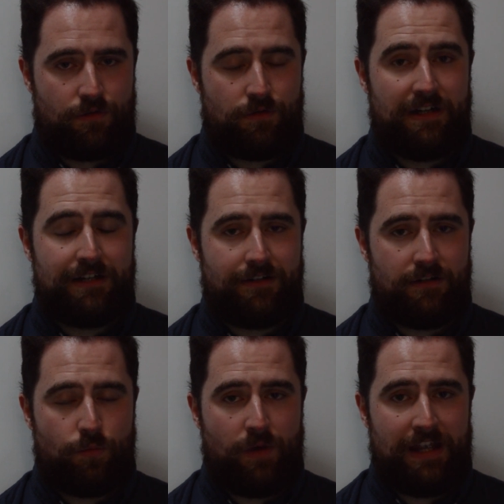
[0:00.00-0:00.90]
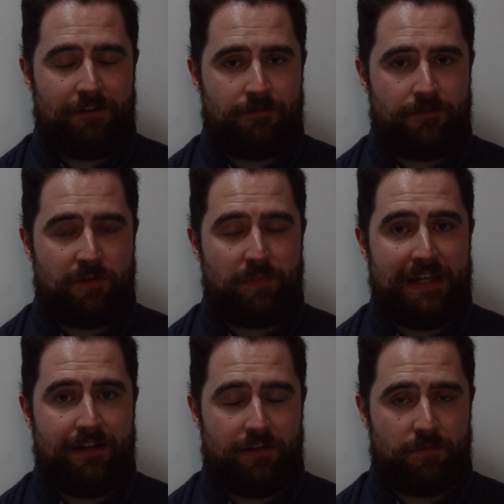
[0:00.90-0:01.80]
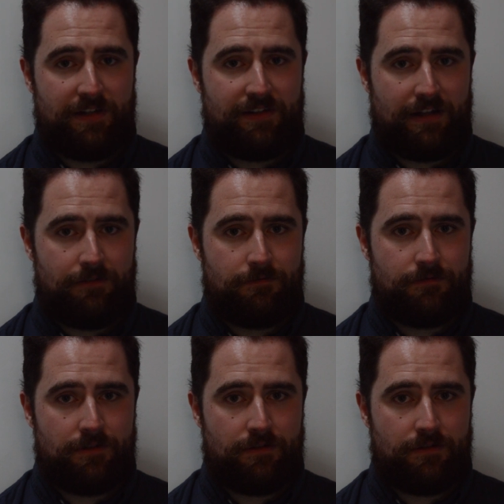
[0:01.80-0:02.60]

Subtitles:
critical way of speaking to myself.